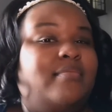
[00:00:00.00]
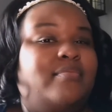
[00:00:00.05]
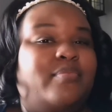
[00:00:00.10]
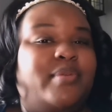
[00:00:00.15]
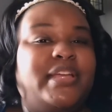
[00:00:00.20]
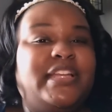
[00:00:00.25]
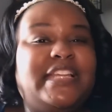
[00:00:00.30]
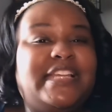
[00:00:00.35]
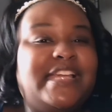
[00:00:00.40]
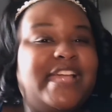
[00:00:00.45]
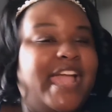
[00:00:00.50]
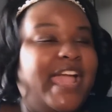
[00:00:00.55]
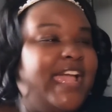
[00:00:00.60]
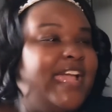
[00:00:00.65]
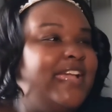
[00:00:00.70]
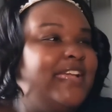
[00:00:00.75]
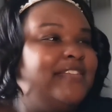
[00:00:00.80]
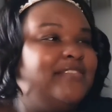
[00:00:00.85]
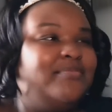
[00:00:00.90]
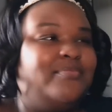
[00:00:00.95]
when he
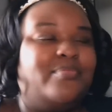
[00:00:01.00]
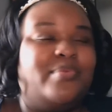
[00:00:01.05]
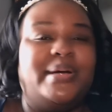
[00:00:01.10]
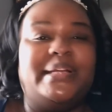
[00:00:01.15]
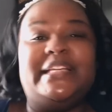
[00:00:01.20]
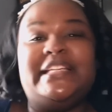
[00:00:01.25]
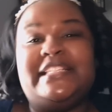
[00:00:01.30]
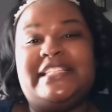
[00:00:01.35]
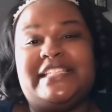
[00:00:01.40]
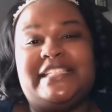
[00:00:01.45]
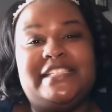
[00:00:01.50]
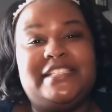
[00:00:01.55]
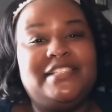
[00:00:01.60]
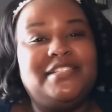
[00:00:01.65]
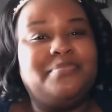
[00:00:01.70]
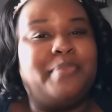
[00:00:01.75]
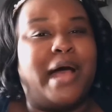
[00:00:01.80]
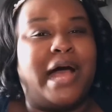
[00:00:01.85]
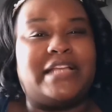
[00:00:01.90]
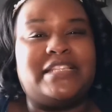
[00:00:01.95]
ate, what he
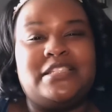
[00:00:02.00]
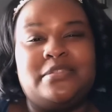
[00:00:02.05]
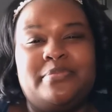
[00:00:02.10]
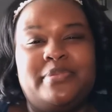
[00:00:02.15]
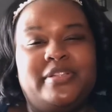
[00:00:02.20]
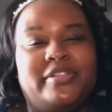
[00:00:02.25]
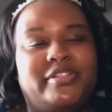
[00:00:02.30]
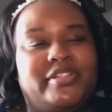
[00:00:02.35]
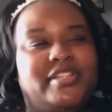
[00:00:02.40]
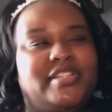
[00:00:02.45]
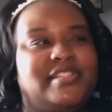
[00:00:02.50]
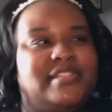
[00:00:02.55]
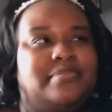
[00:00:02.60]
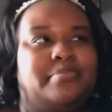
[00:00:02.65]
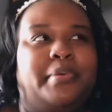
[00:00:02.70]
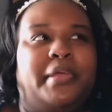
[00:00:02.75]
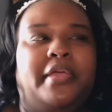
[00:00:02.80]
did, possibilities,